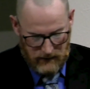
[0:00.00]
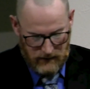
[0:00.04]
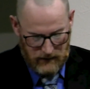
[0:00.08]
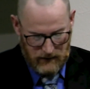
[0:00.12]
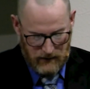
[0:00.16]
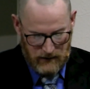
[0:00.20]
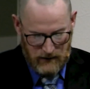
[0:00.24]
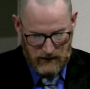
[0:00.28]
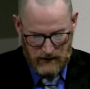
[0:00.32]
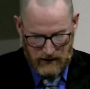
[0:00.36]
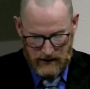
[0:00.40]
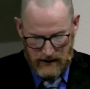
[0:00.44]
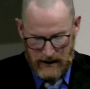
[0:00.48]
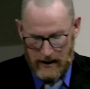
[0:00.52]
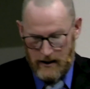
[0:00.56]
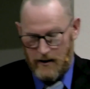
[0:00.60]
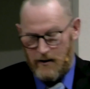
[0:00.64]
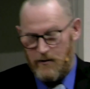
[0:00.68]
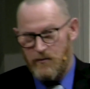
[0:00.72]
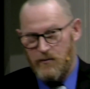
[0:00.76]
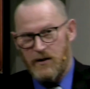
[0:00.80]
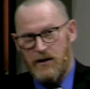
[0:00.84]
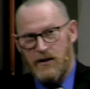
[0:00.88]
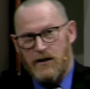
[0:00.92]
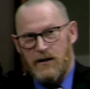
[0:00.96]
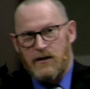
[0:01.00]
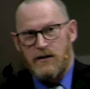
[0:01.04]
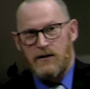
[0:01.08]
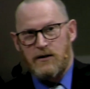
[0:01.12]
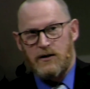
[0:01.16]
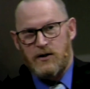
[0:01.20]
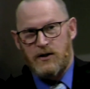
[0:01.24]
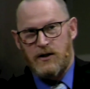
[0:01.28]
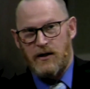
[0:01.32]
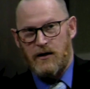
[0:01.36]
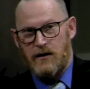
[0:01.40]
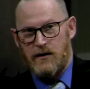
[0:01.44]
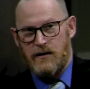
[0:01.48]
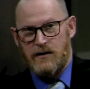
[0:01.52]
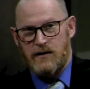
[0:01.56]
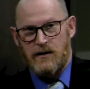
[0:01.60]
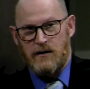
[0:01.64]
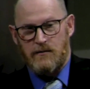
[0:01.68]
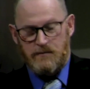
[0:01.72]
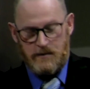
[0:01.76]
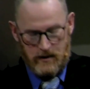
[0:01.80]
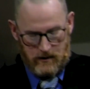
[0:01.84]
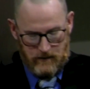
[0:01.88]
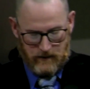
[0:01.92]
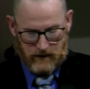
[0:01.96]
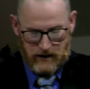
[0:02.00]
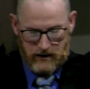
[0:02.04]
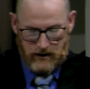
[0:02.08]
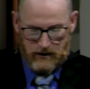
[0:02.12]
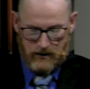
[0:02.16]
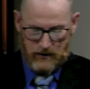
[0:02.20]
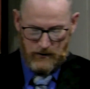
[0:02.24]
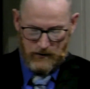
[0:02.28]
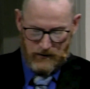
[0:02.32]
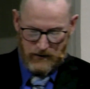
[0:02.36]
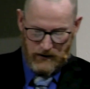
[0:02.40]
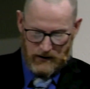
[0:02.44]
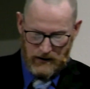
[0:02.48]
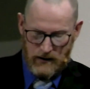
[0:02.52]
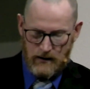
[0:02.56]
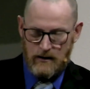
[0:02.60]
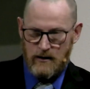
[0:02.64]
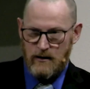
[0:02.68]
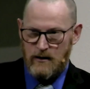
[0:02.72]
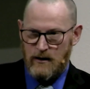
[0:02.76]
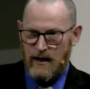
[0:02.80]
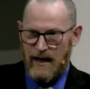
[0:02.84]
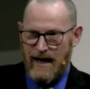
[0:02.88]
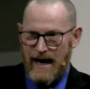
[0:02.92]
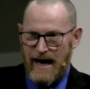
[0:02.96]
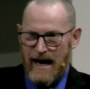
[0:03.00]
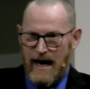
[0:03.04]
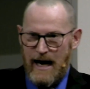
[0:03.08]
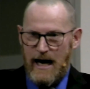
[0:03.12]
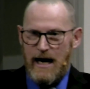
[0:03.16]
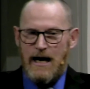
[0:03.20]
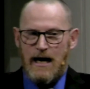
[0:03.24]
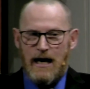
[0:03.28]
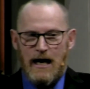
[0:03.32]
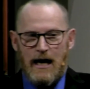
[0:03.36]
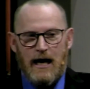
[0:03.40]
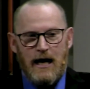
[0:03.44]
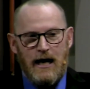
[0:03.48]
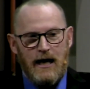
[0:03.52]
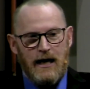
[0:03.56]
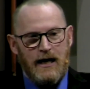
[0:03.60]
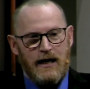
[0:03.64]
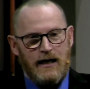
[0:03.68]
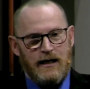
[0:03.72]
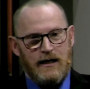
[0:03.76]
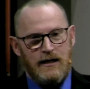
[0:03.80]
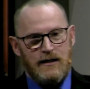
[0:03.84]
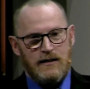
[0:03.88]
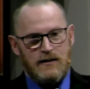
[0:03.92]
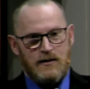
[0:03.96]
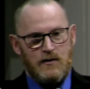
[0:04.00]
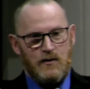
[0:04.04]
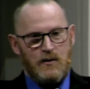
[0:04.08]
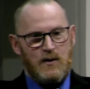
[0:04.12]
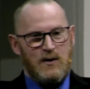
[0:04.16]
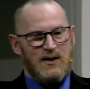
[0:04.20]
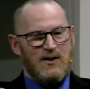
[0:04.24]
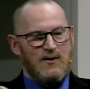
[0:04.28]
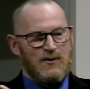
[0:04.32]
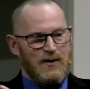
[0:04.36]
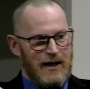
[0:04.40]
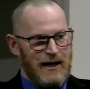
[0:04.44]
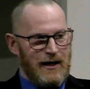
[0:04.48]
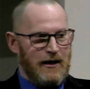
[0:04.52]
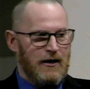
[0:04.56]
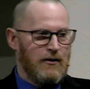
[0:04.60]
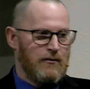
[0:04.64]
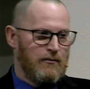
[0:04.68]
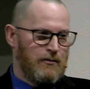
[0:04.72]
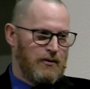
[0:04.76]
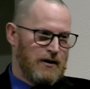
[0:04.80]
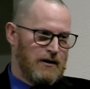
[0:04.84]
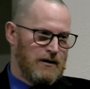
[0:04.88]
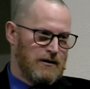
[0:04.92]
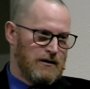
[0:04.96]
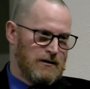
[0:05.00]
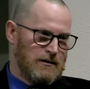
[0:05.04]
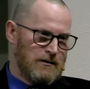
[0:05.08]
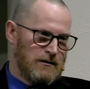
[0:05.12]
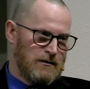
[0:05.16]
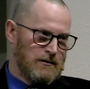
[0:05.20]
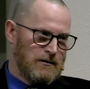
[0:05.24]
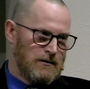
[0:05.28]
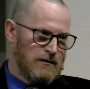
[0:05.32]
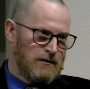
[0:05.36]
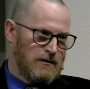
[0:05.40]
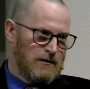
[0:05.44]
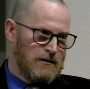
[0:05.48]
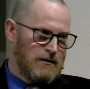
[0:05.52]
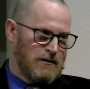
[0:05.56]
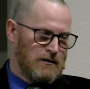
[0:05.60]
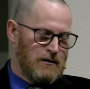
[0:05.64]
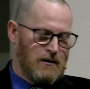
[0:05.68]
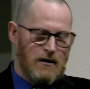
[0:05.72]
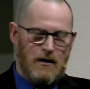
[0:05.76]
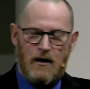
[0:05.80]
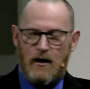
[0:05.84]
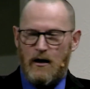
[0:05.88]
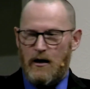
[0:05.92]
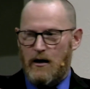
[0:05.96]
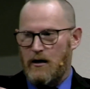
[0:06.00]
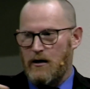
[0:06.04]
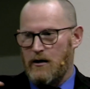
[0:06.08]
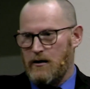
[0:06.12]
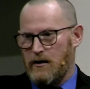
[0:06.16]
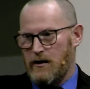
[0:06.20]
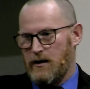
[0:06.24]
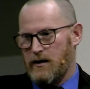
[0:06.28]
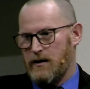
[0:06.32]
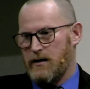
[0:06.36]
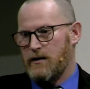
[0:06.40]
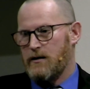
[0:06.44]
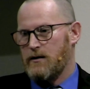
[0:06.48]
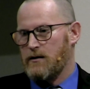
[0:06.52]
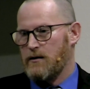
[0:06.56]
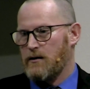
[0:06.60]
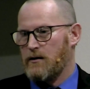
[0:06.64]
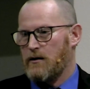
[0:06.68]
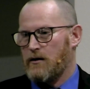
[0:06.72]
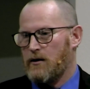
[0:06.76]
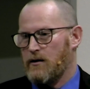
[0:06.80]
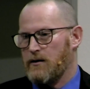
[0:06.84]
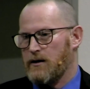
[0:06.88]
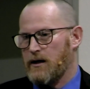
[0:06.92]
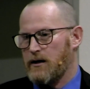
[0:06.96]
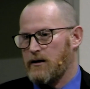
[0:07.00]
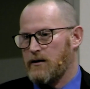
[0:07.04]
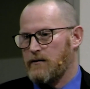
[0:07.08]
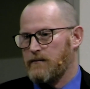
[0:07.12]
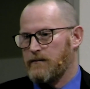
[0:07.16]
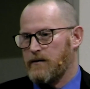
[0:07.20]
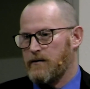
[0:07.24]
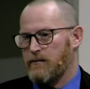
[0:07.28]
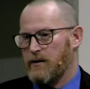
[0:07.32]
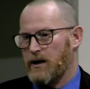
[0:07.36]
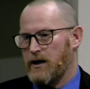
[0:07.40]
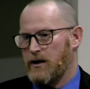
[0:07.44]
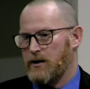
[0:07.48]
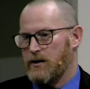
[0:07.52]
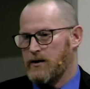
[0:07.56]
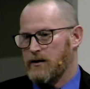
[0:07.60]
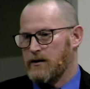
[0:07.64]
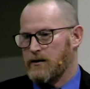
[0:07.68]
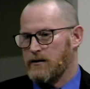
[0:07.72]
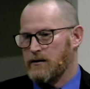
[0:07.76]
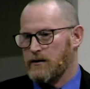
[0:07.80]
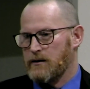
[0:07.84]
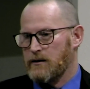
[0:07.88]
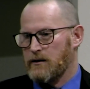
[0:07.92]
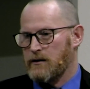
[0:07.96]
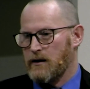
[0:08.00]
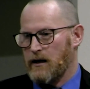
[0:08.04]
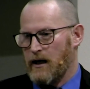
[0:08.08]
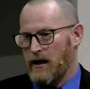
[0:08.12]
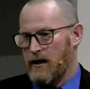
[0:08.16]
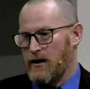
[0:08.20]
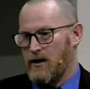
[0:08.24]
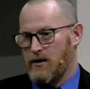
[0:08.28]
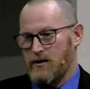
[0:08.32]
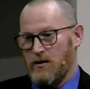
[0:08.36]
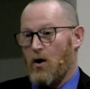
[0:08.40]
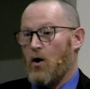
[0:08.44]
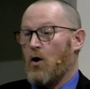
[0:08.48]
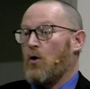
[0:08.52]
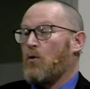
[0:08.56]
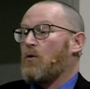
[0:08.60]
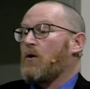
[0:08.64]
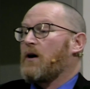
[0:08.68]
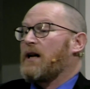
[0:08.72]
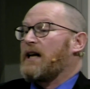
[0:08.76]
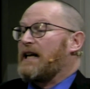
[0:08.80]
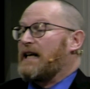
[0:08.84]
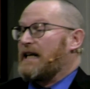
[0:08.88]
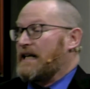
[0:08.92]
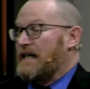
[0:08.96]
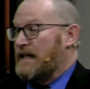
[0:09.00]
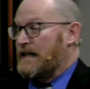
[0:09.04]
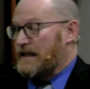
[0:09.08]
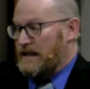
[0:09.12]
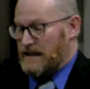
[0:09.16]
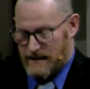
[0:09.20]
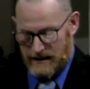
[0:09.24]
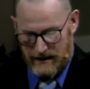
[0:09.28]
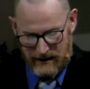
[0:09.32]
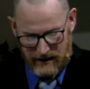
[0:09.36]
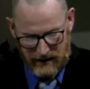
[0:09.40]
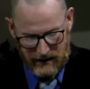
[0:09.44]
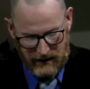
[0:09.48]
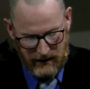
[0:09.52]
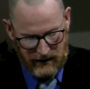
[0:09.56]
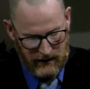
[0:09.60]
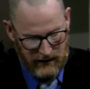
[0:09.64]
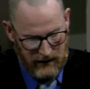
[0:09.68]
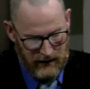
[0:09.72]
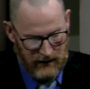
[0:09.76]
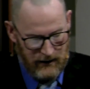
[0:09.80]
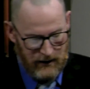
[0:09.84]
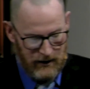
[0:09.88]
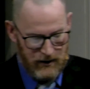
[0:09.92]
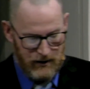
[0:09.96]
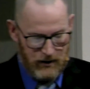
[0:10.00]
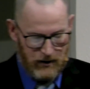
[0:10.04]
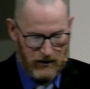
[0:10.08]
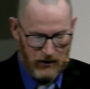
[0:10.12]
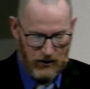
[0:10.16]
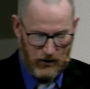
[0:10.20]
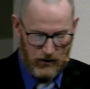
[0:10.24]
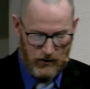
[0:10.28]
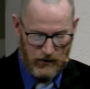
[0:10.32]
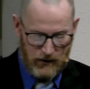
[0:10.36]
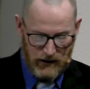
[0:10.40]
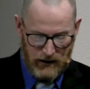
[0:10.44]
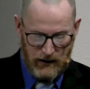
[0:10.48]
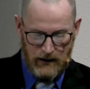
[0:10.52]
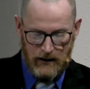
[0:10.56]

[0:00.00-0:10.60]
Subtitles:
Now, I want to share something with you. AI is going to help harness all that information, and it already is. So,